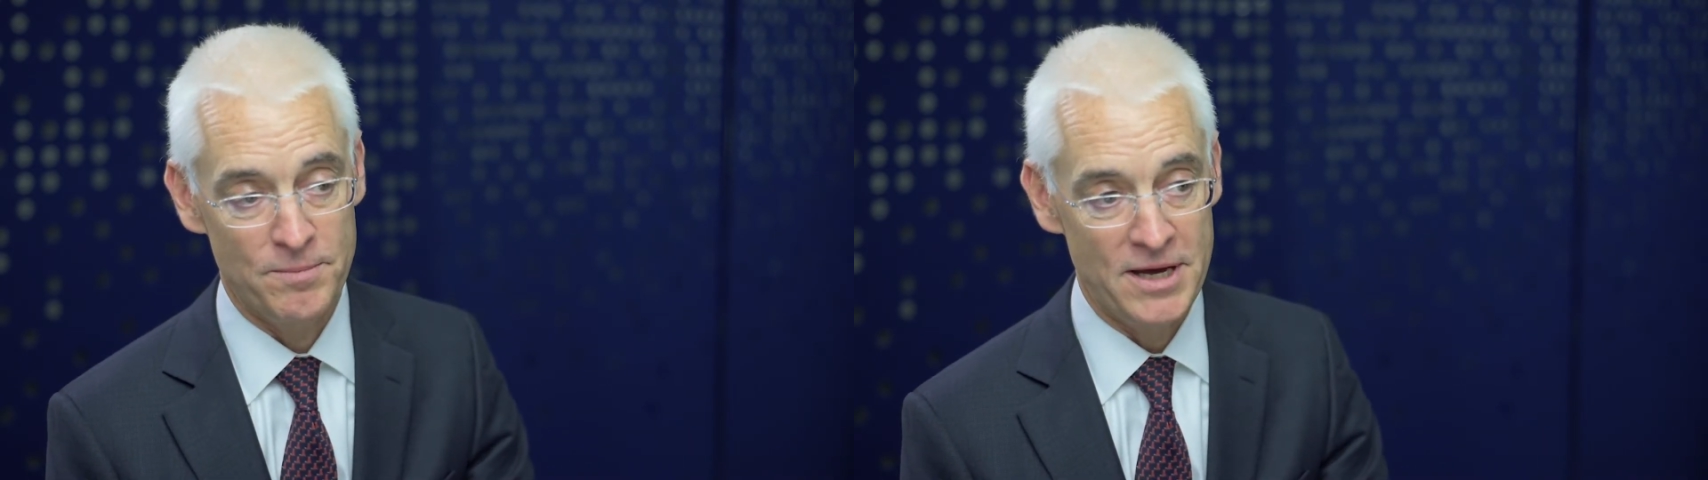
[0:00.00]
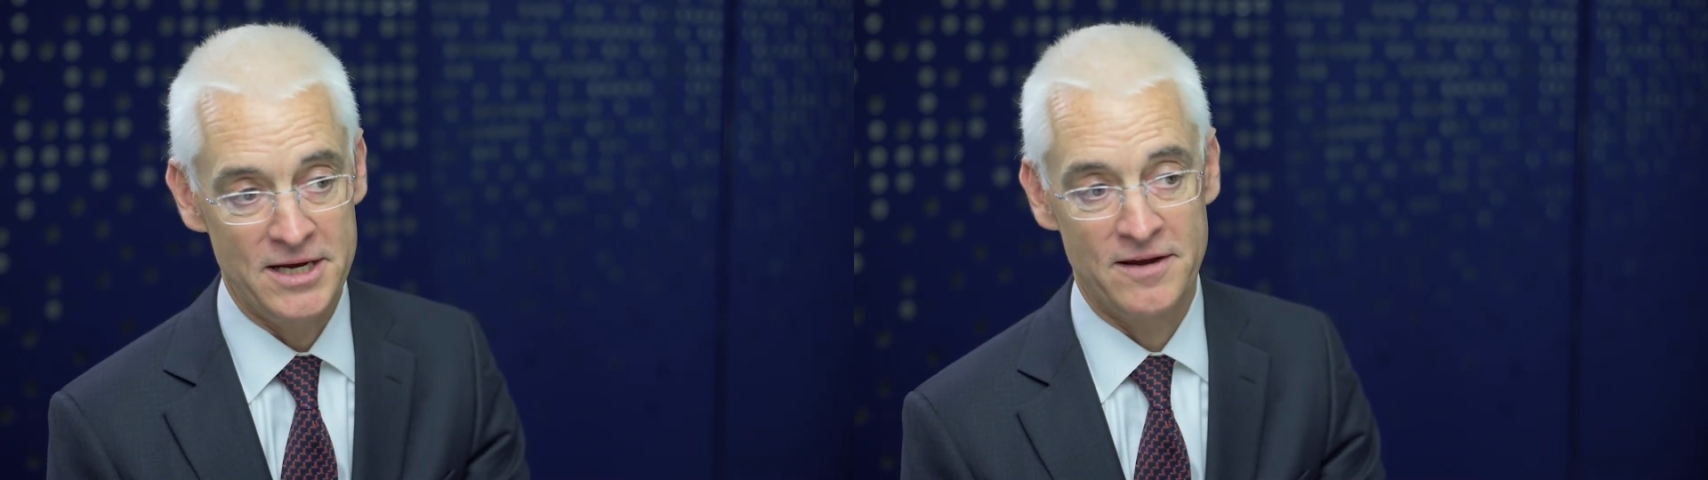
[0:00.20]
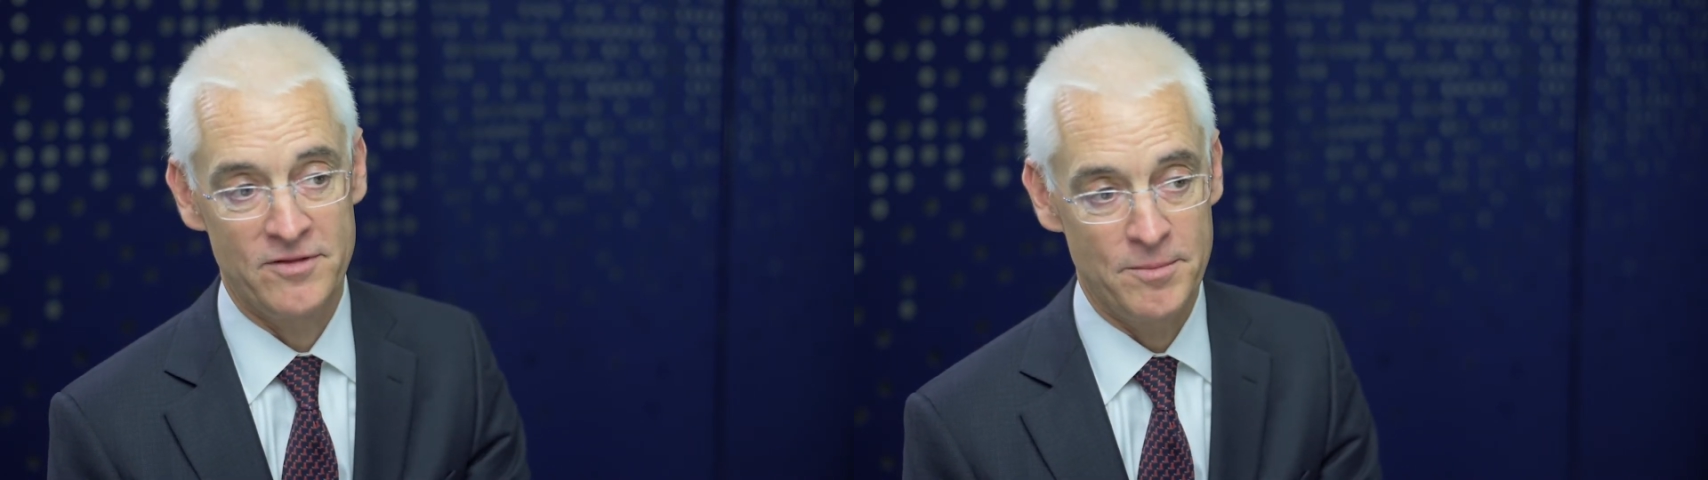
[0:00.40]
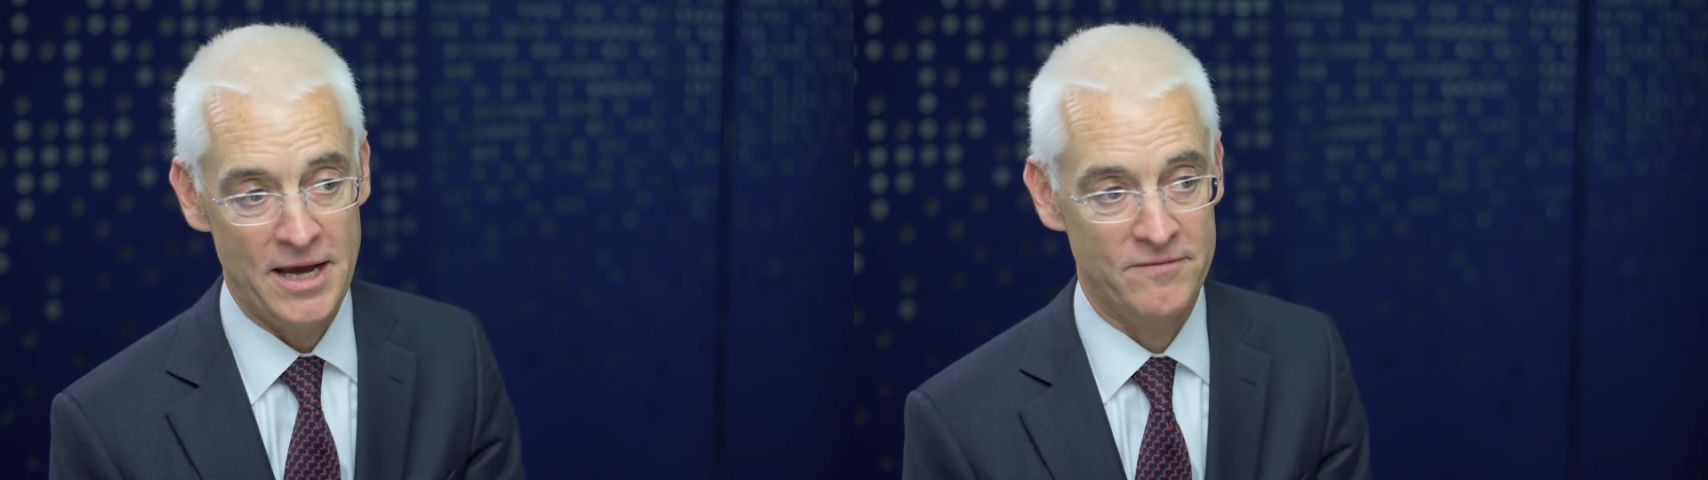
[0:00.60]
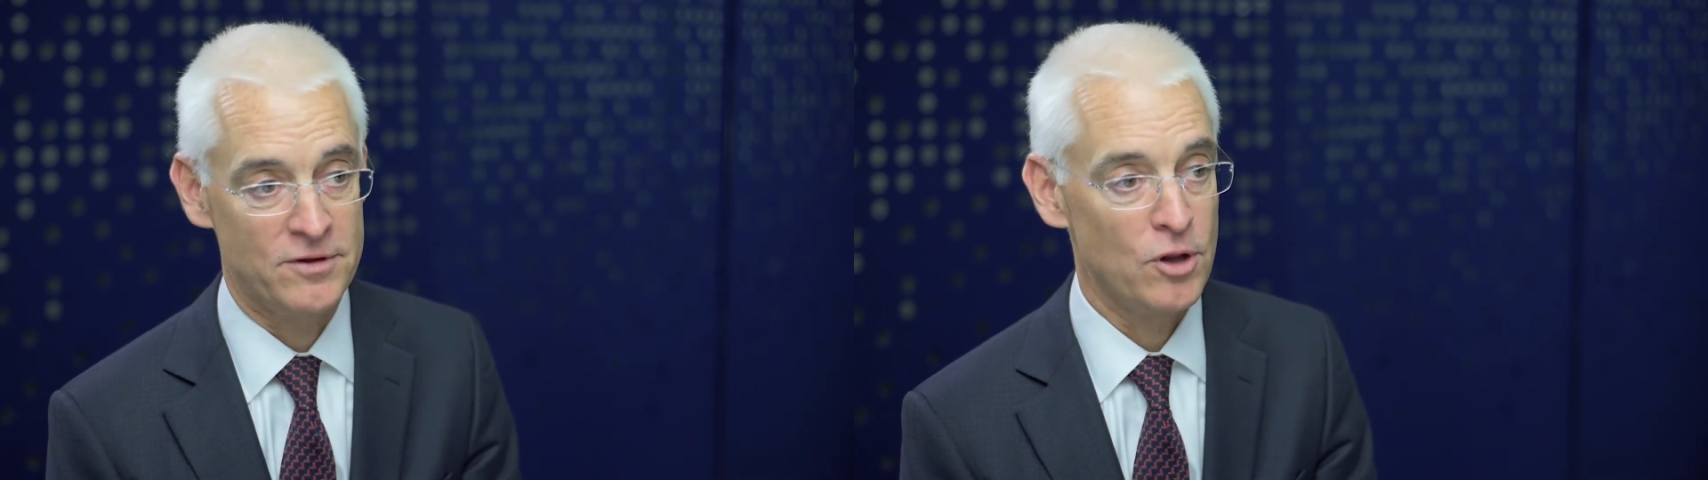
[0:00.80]
but many of them
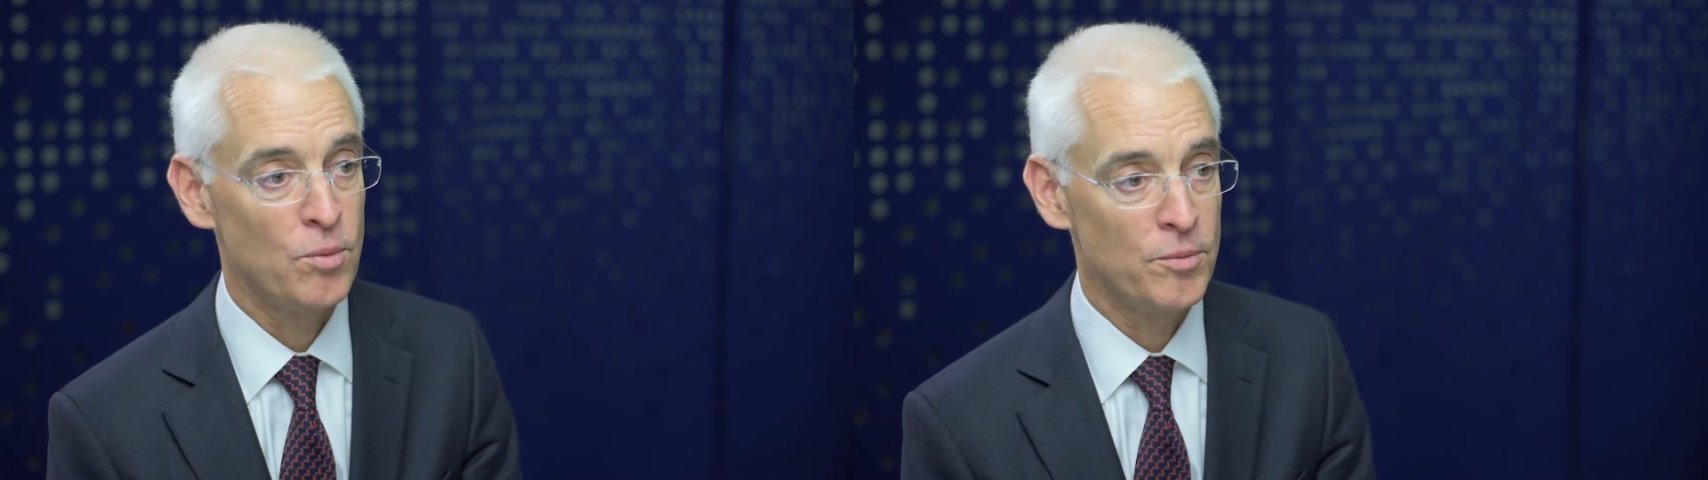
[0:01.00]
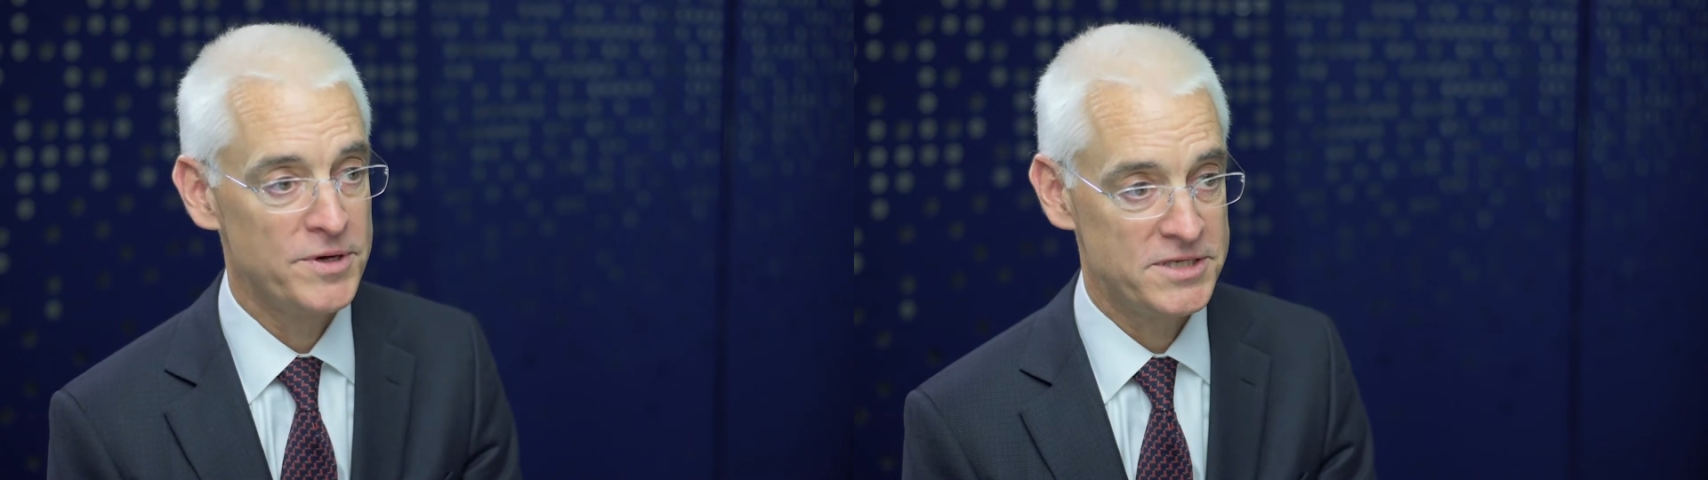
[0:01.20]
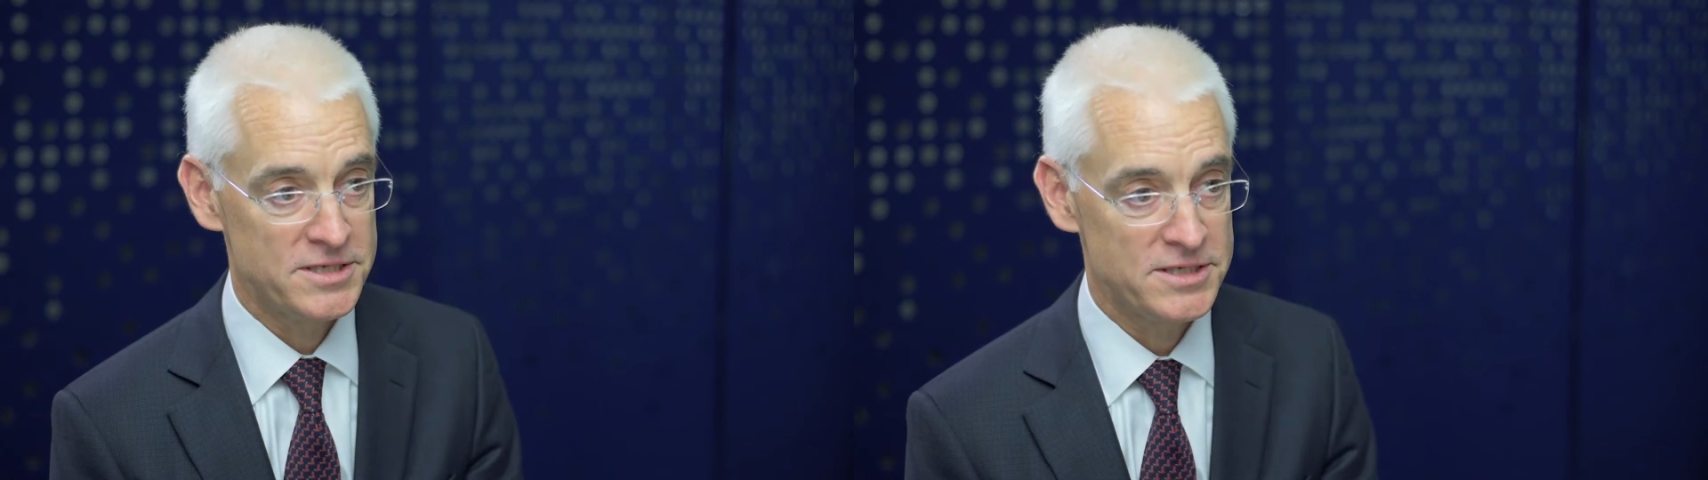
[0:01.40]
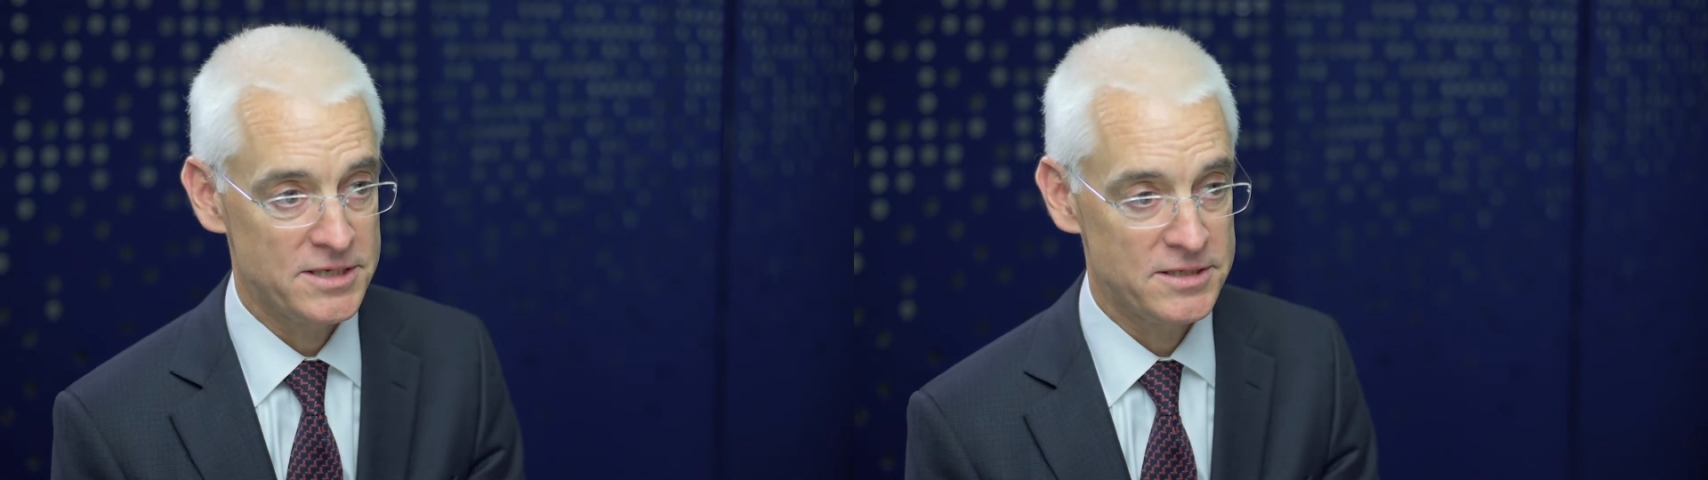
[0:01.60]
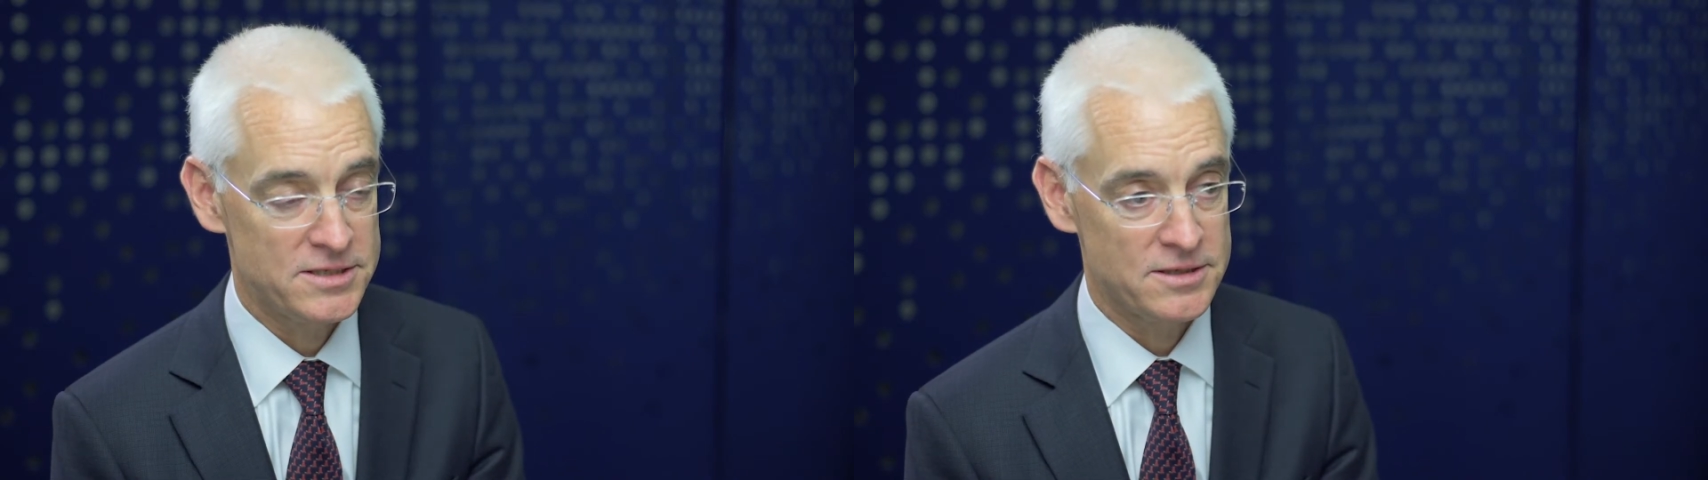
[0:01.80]
have global
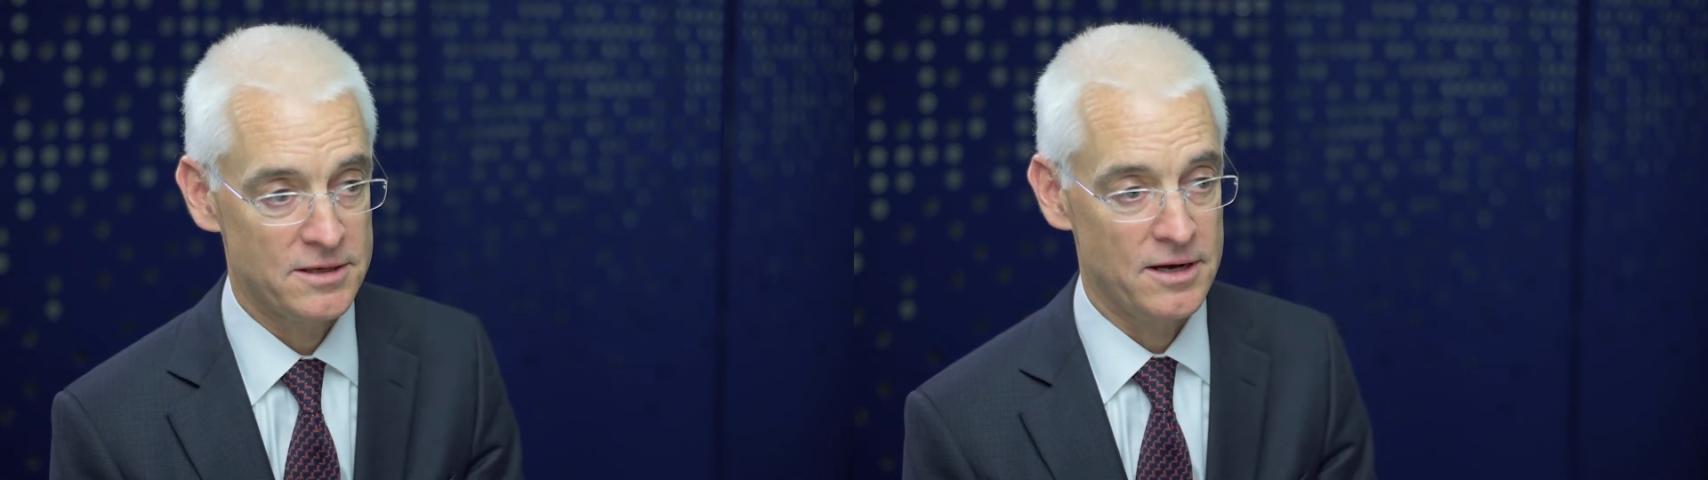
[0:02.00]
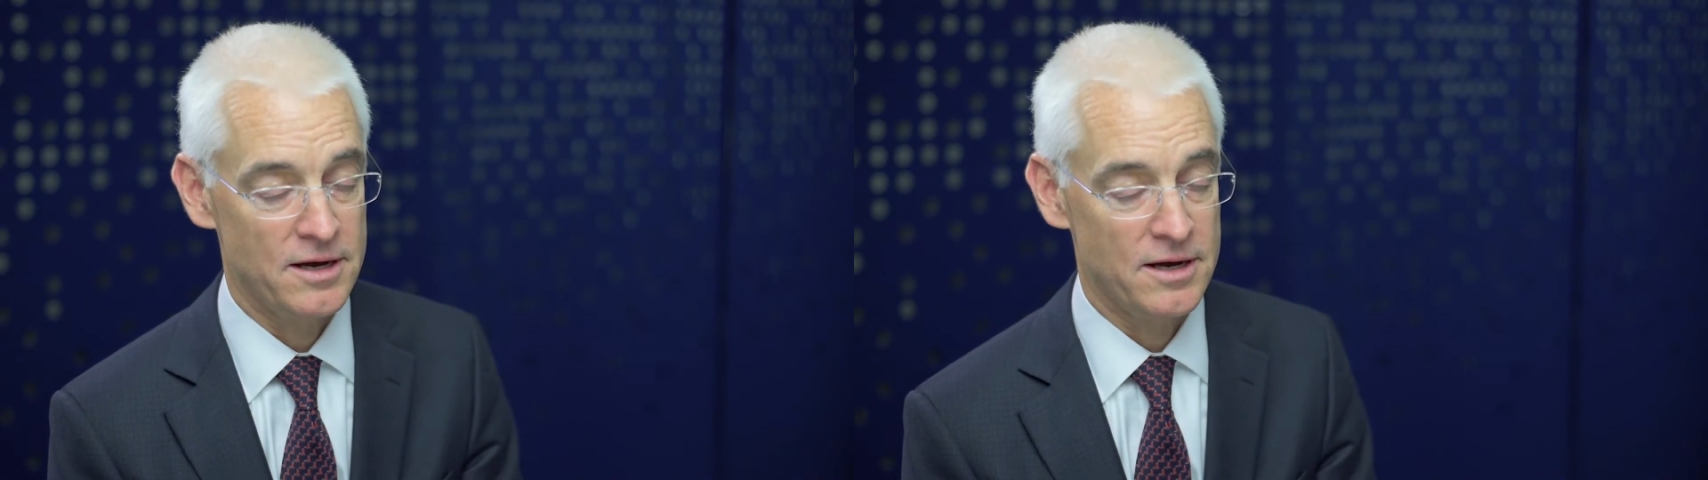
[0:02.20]
businesses,